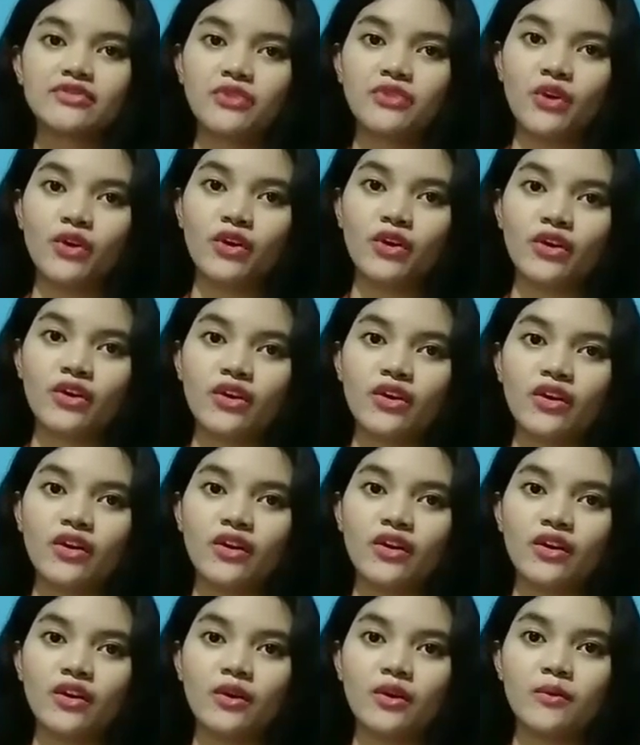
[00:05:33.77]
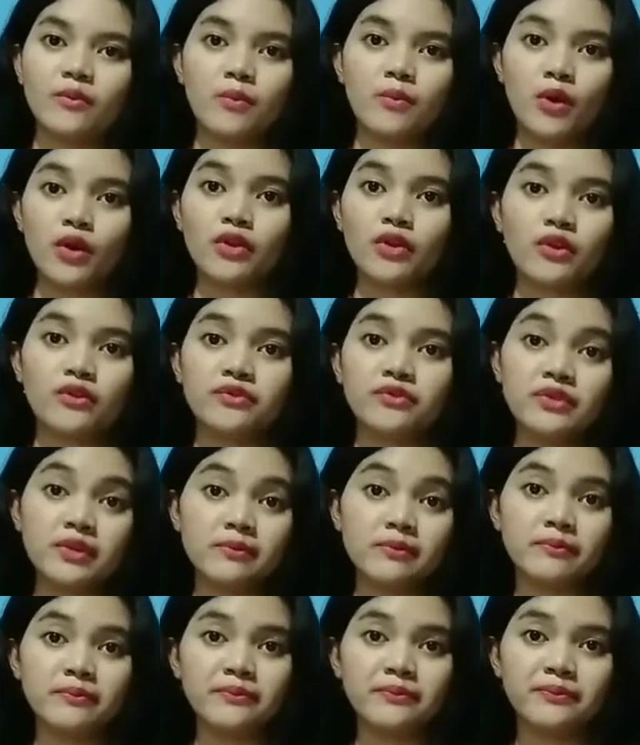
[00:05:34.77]
for both of
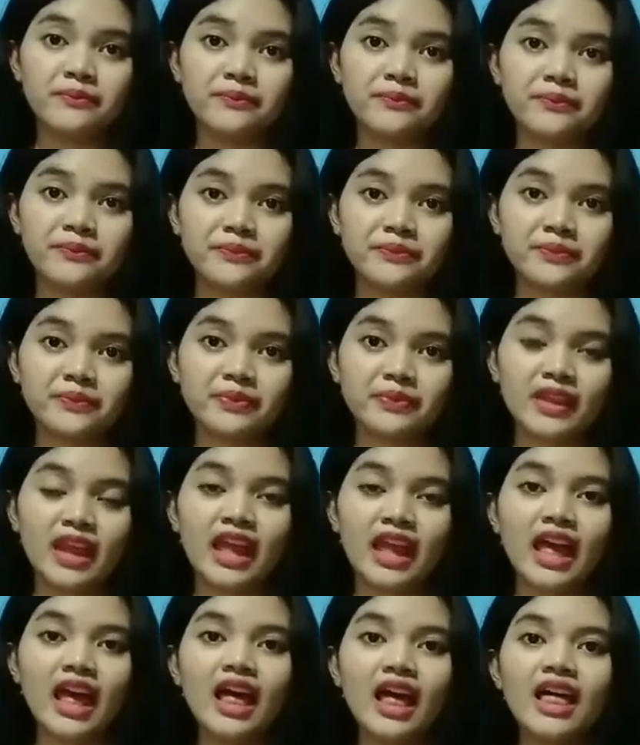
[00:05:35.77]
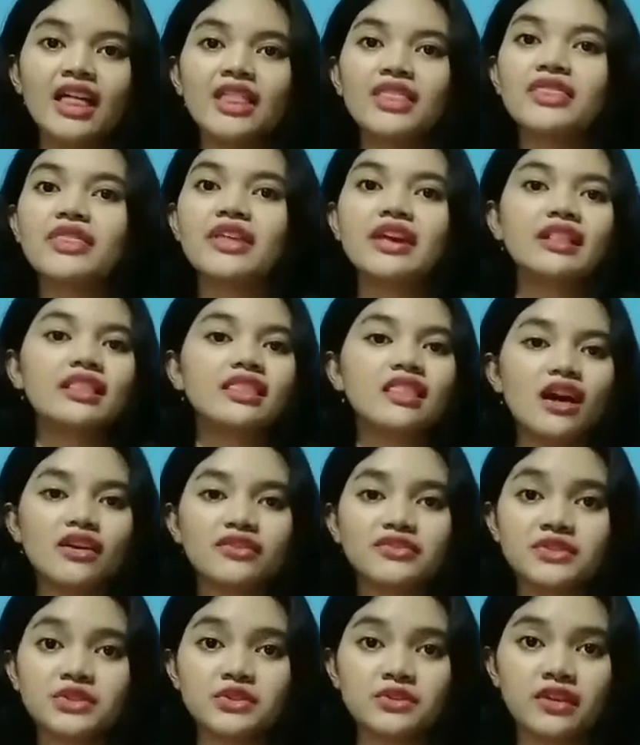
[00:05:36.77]
them. They
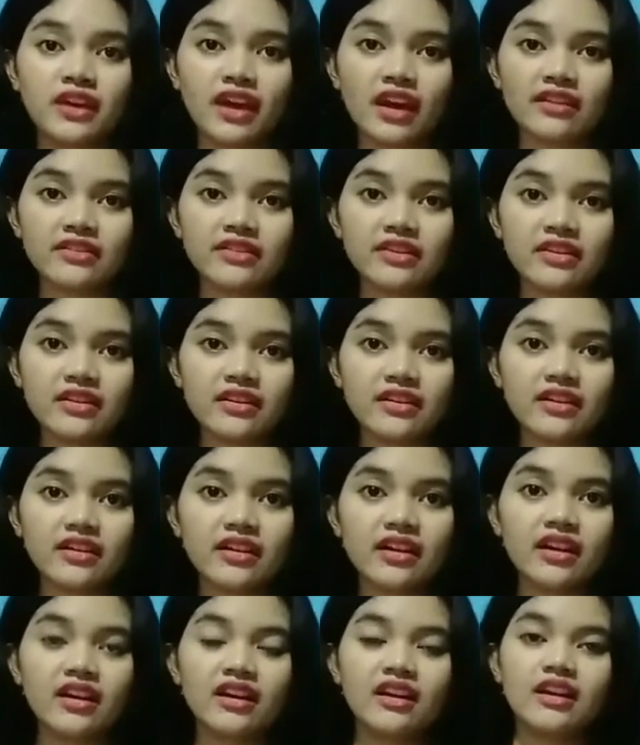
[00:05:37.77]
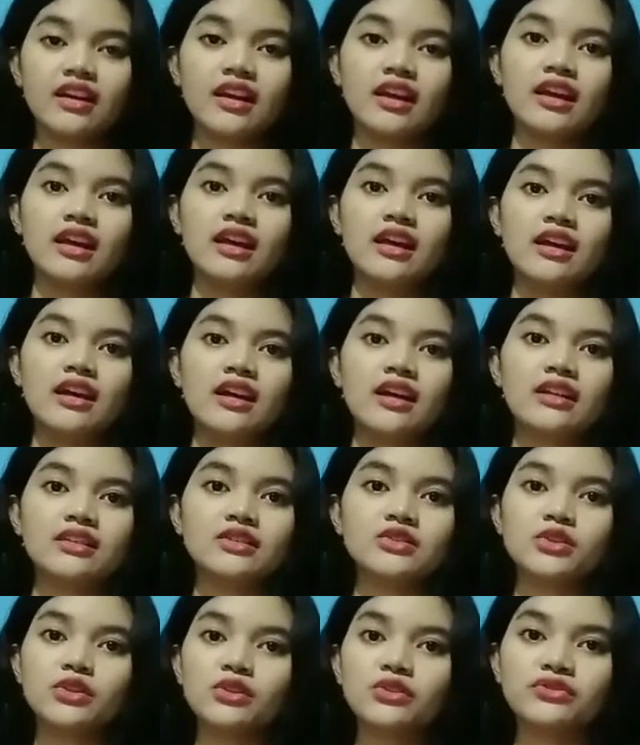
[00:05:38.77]
laughed together,
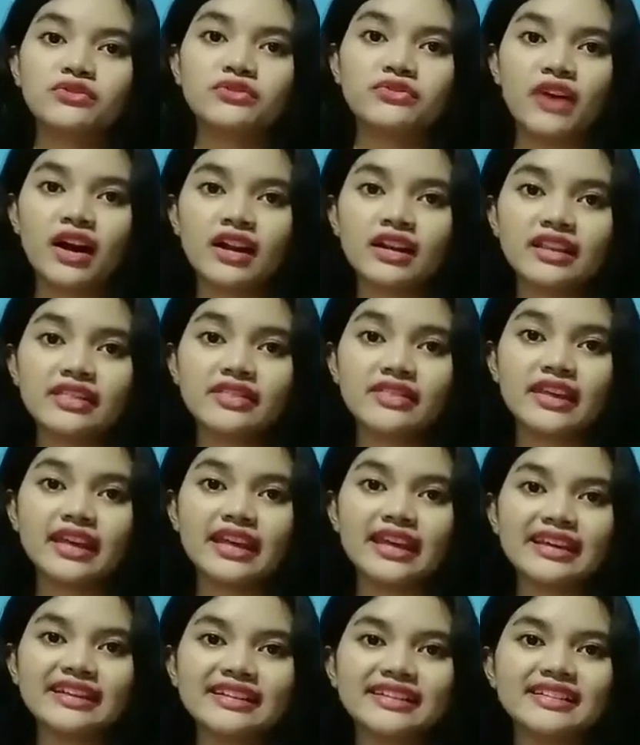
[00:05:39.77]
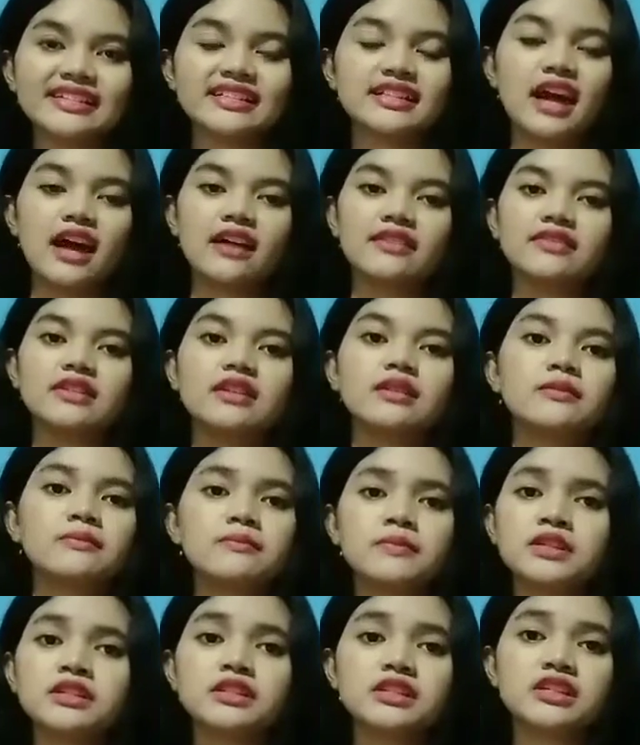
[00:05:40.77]
told funny things until
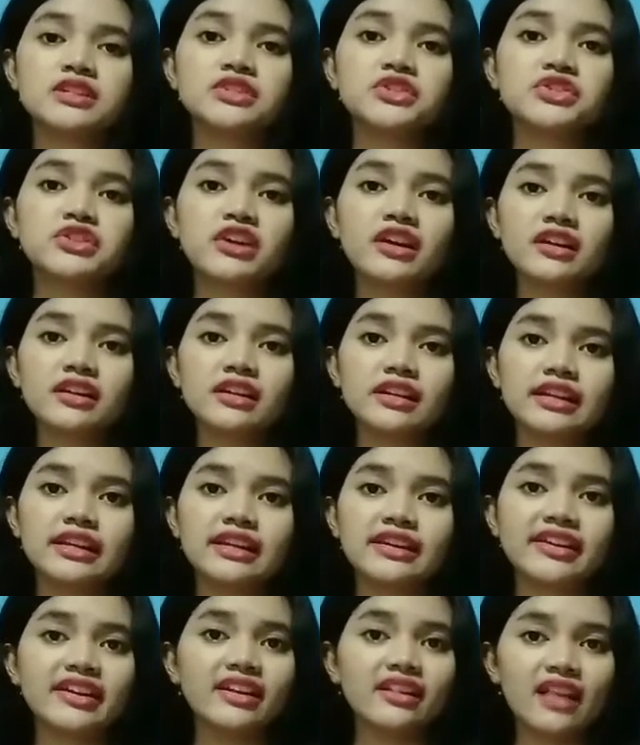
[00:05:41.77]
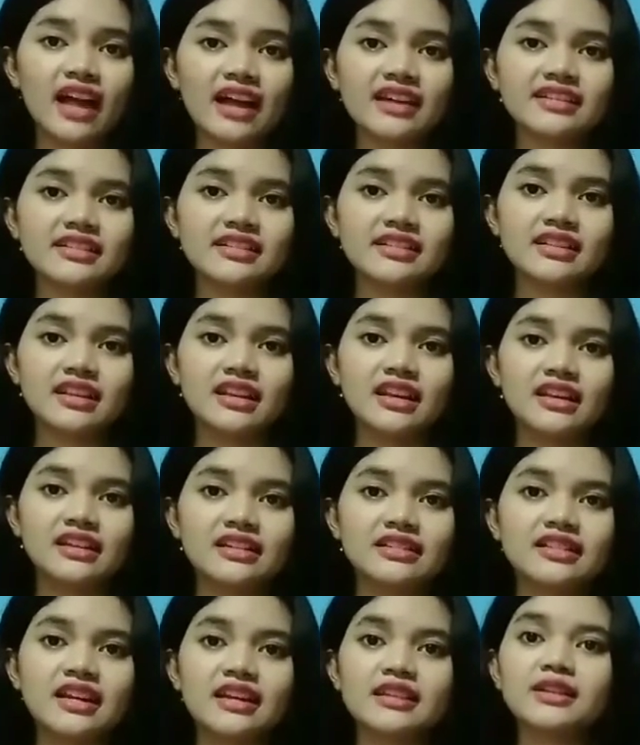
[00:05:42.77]
Mr. Charlie realized
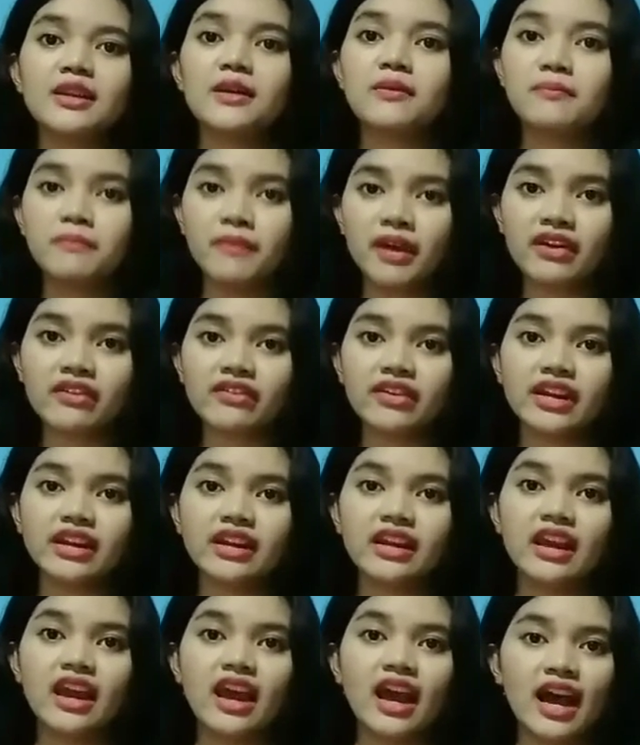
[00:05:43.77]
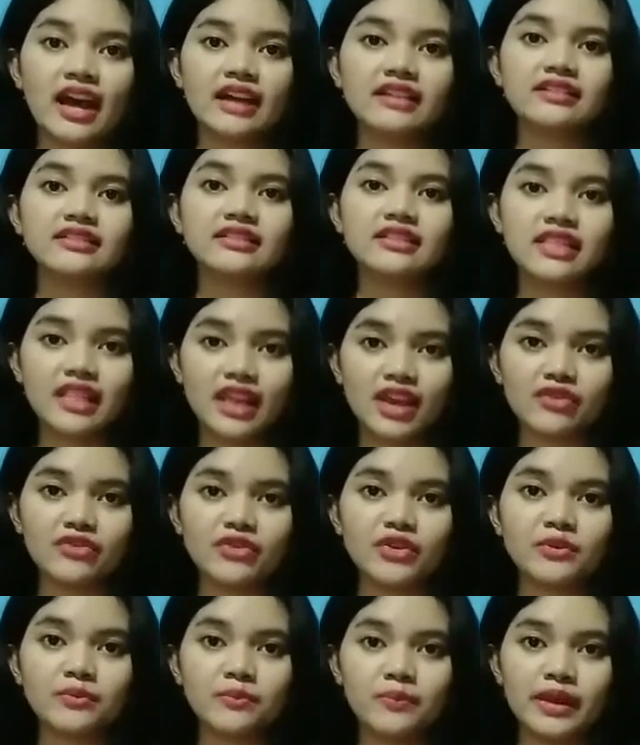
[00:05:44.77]
that Mary had
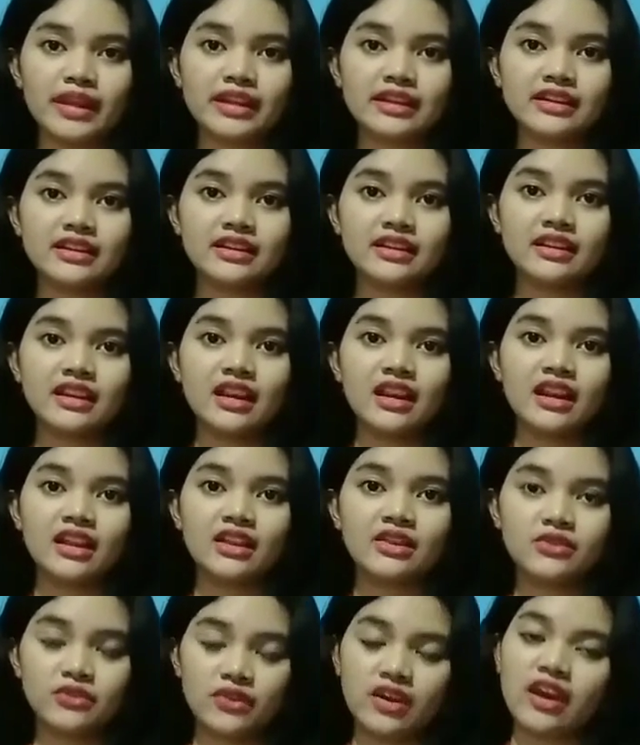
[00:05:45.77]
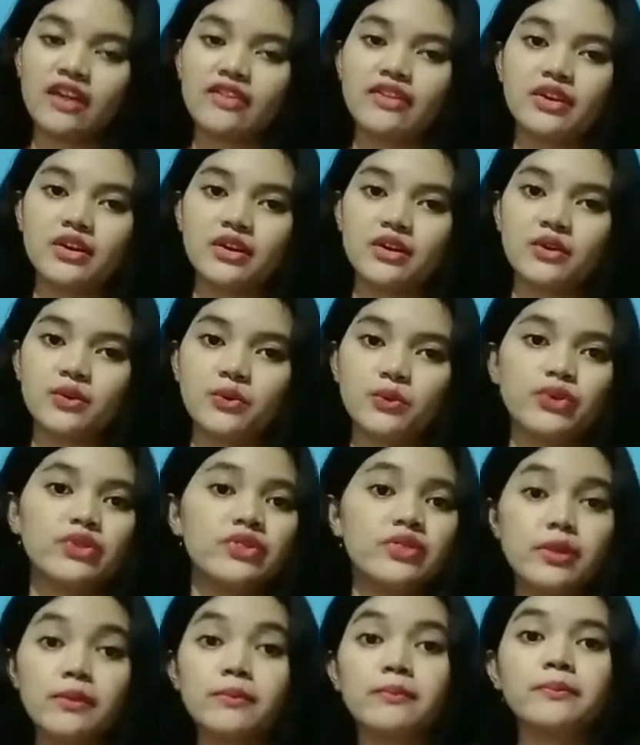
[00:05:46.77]
never been together
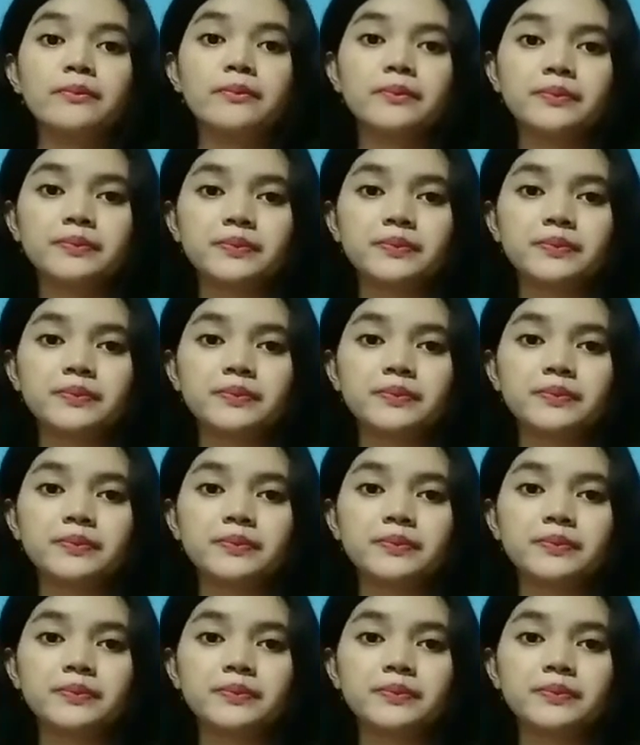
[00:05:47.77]
with them.